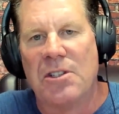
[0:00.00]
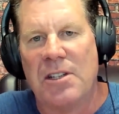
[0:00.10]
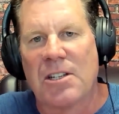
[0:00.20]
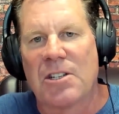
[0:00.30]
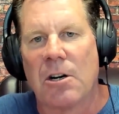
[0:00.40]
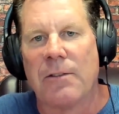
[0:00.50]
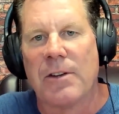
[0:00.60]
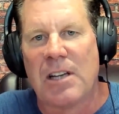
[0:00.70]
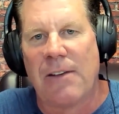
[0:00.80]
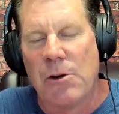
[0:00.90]

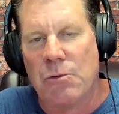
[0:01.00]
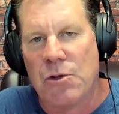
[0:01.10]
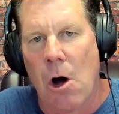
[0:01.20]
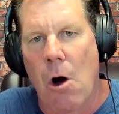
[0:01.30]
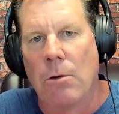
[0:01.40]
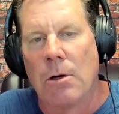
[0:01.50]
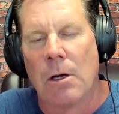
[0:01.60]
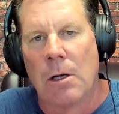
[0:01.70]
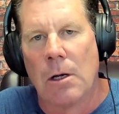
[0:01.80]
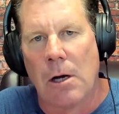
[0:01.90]
disservice if you don't
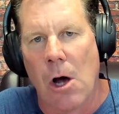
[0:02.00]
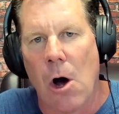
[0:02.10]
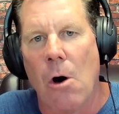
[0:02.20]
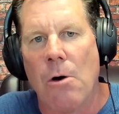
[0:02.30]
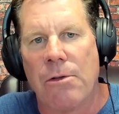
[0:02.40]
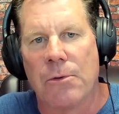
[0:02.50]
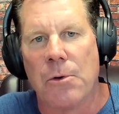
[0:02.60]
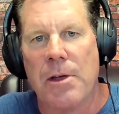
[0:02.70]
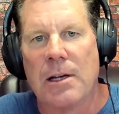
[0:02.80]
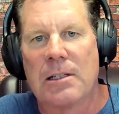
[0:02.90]
go
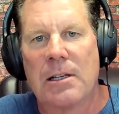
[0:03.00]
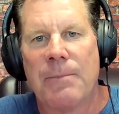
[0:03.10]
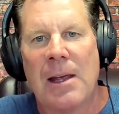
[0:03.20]
through this.